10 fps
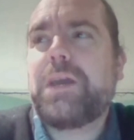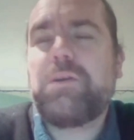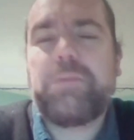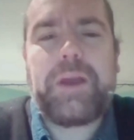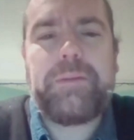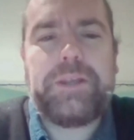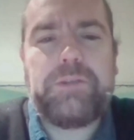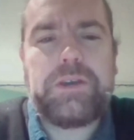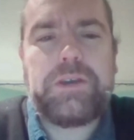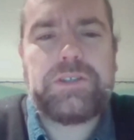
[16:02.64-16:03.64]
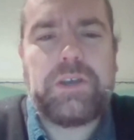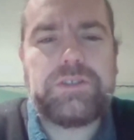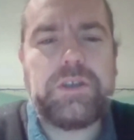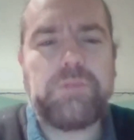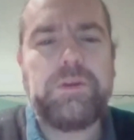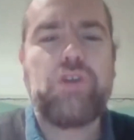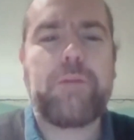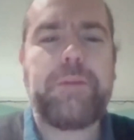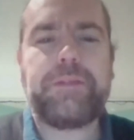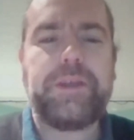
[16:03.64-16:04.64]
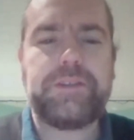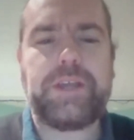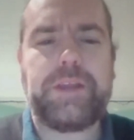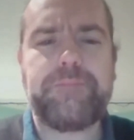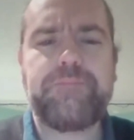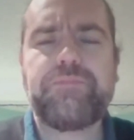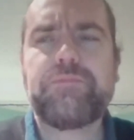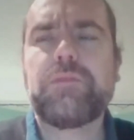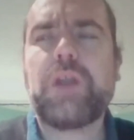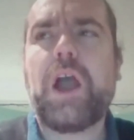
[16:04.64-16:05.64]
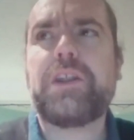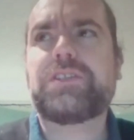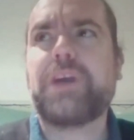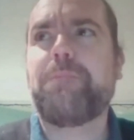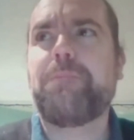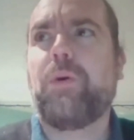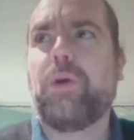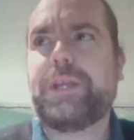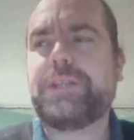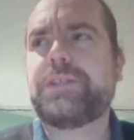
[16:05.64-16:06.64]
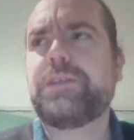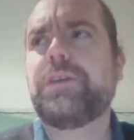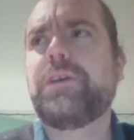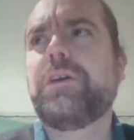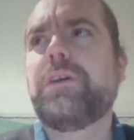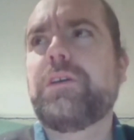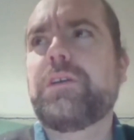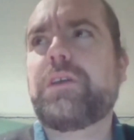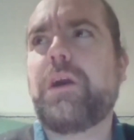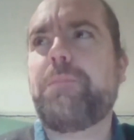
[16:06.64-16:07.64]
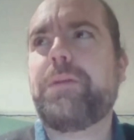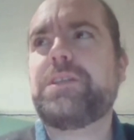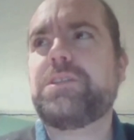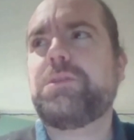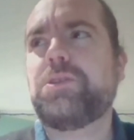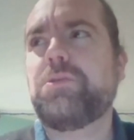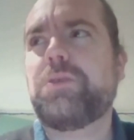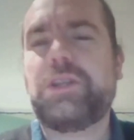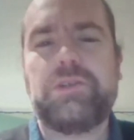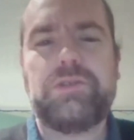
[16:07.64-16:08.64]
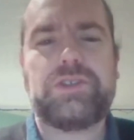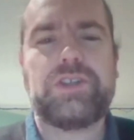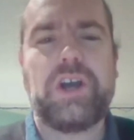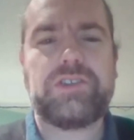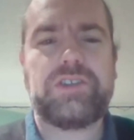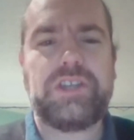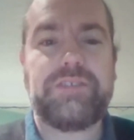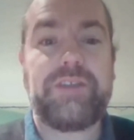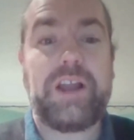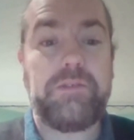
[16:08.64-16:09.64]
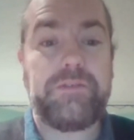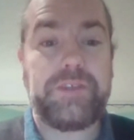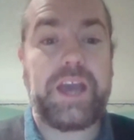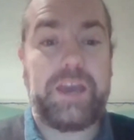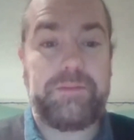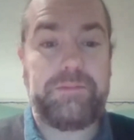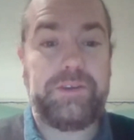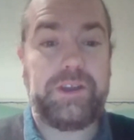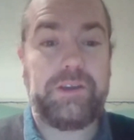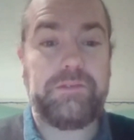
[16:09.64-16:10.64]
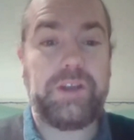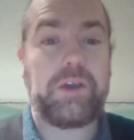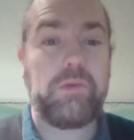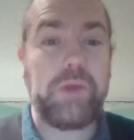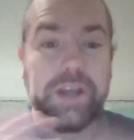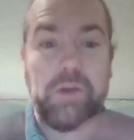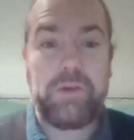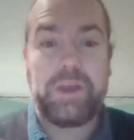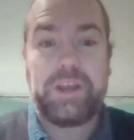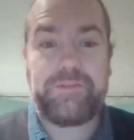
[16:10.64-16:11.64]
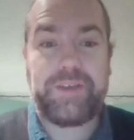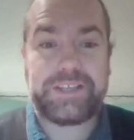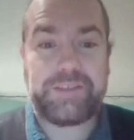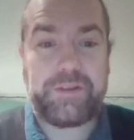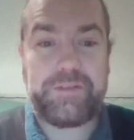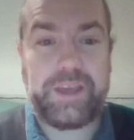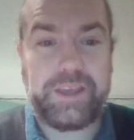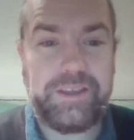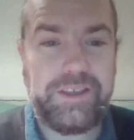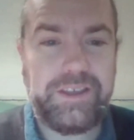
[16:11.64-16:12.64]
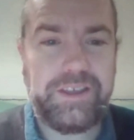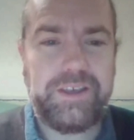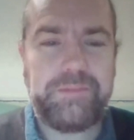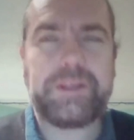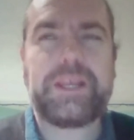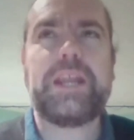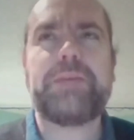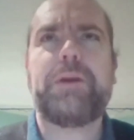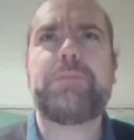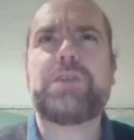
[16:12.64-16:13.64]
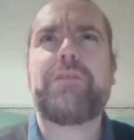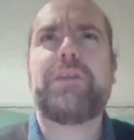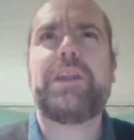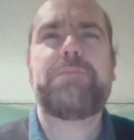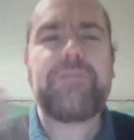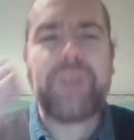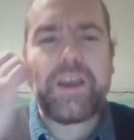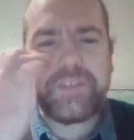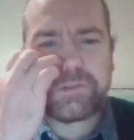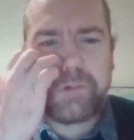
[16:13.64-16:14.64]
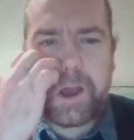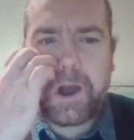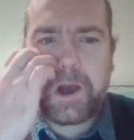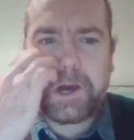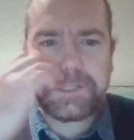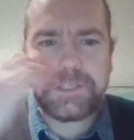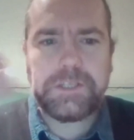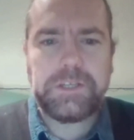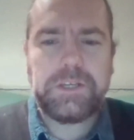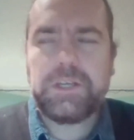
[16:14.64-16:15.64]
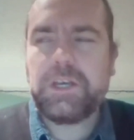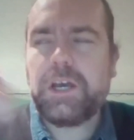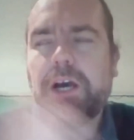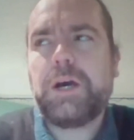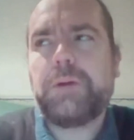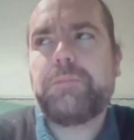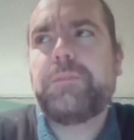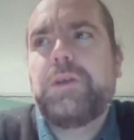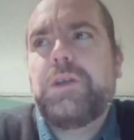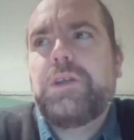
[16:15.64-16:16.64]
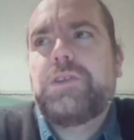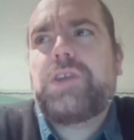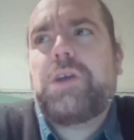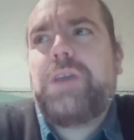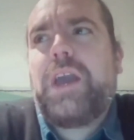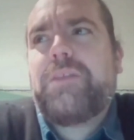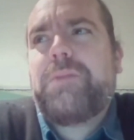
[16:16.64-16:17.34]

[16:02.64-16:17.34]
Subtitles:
will be coming in a week or so. So we're dropping things in. And at some point, companies that we're talking to start to see the value of the game. You know, like we know we're going to fix everything, but getting people to have a leap of faith is quite hard. So yeah, the